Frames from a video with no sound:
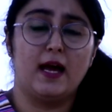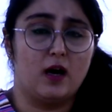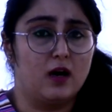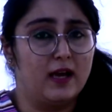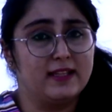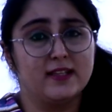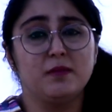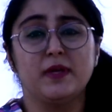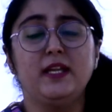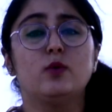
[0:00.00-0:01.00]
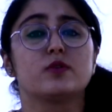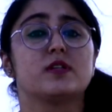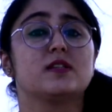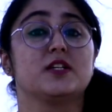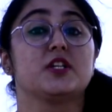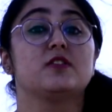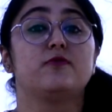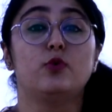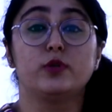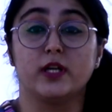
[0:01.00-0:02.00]
and then many courses such as
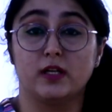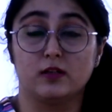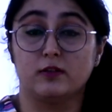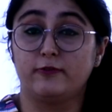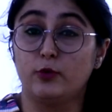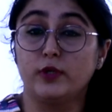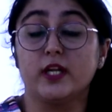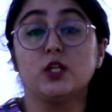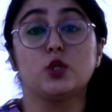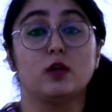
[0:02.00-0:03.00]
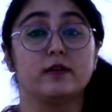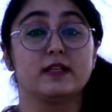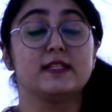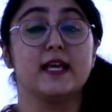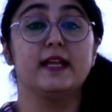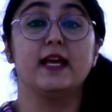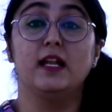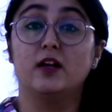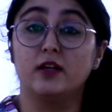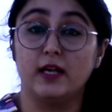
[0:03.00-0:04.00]
food intolerance and
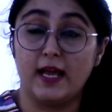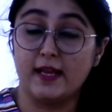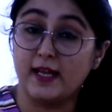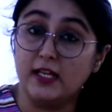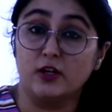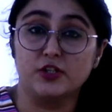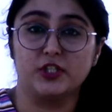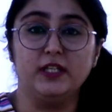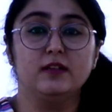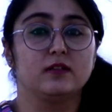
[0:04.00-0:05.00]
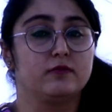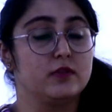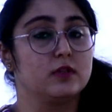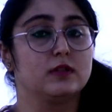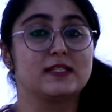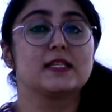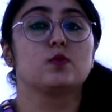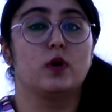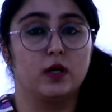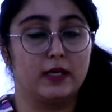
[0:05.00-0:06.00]
allergy. This is
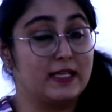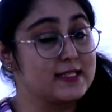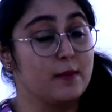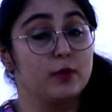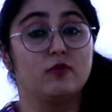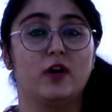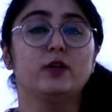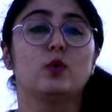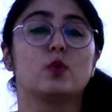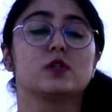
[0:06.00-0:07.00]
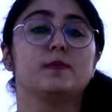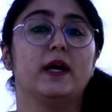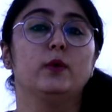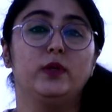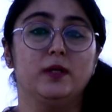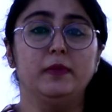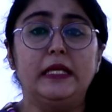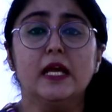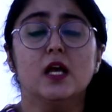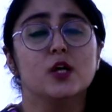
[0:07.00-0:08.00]
an example of one course by
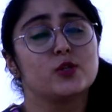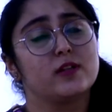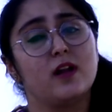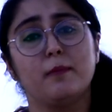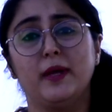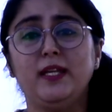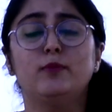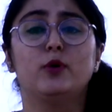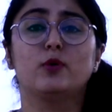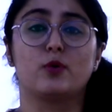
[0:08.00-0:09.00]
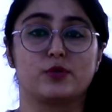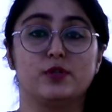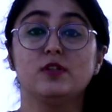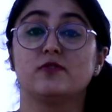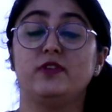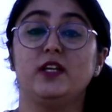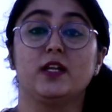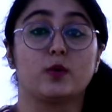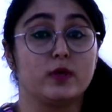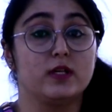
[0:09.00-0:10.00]
Udemy. So there are many more courses.
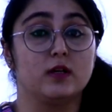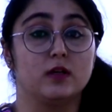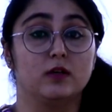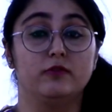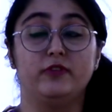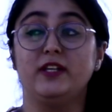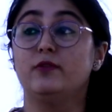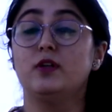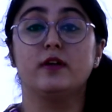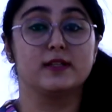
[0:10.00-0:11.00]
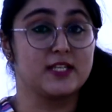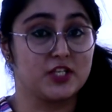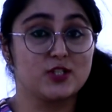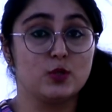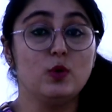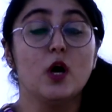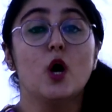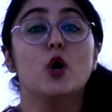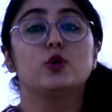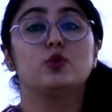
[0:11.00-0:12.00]
We will suggest you
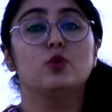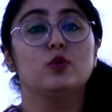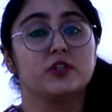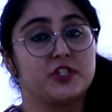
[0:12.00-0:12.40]
to